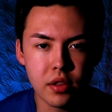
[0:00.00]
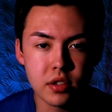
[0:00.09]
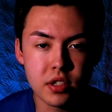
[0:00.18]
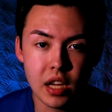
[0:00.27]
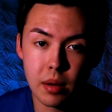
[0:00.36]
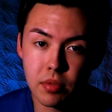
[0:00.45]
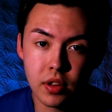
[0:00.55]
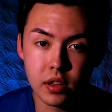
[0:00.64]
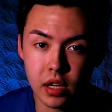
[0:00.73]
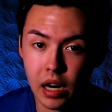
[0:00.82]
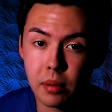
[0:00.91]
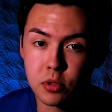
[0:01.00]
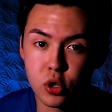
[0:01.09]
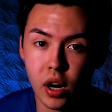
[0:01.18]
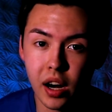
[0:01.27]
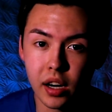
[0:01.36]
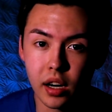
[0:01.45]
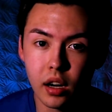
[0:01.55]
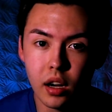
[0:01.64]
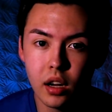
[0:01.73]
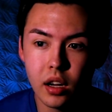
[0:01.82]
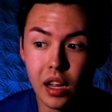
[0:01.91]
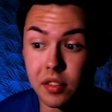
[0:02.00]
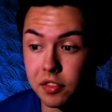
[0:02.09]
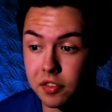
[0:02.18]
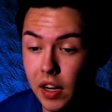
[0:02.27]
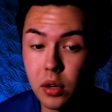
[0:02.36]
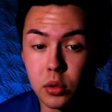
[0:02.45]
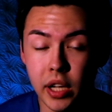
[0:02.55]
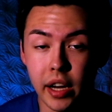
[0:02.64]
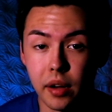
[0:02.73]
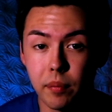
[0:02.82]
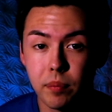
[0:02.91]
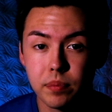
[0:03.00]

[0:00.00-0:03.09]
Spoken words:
the same thing that I'm trying and failed at it.